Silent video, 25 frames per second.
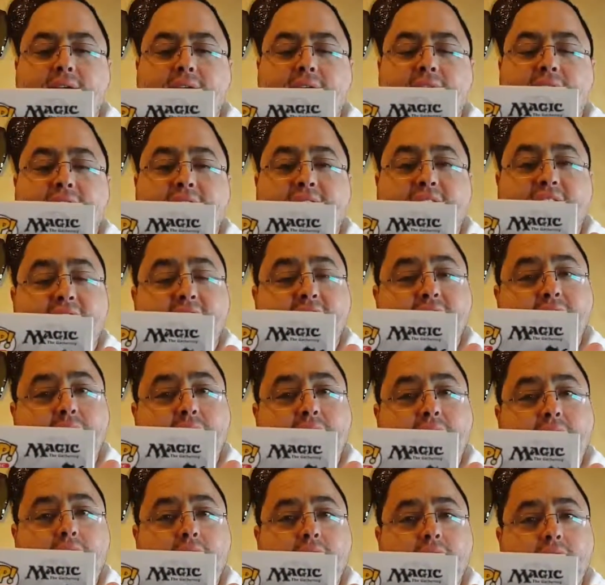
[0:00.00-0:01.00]
If that's what
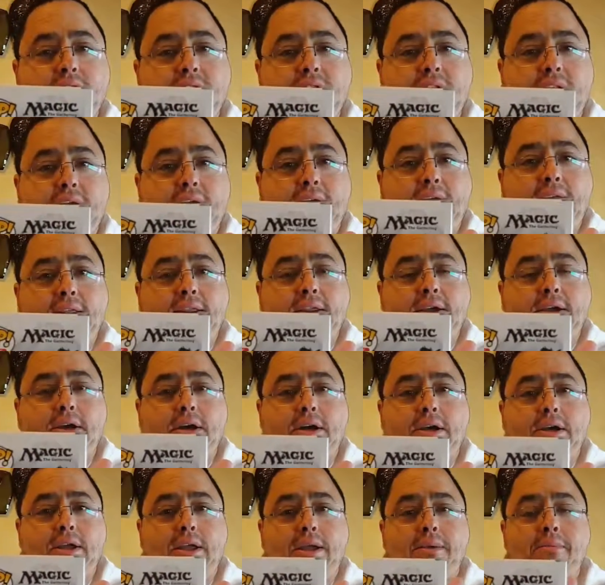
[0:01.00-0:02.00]
he looks like in the
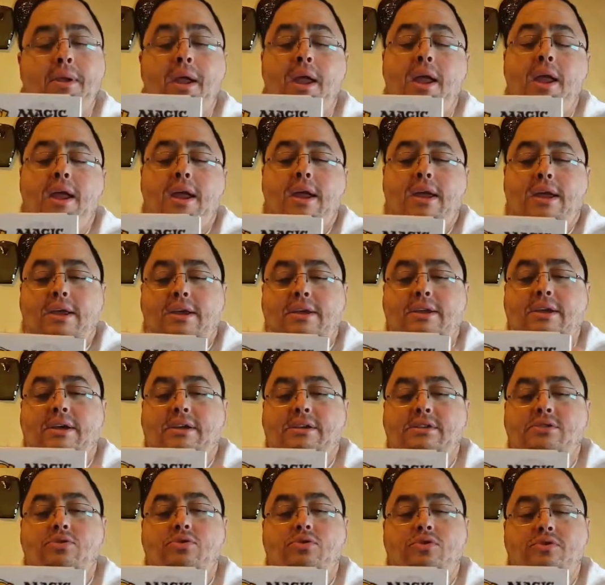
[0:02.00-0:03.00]
card game, he
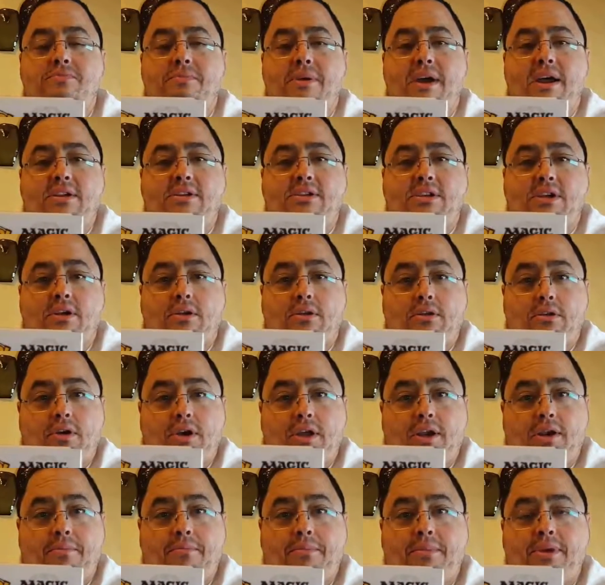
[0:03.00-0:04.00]
does use magic. Look
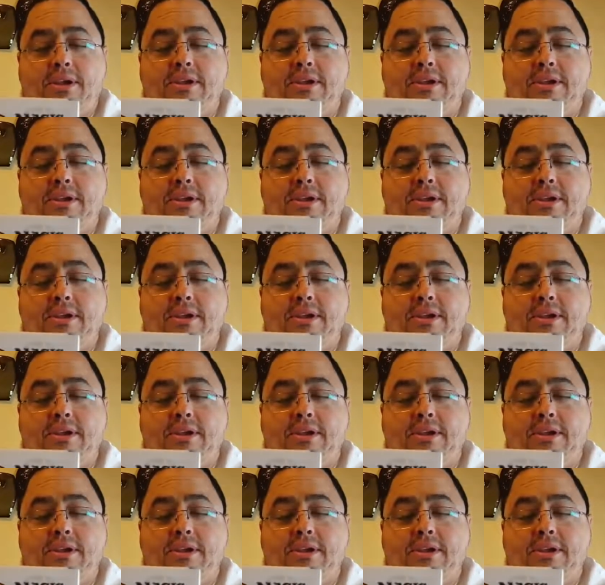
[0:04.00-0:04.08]
at him.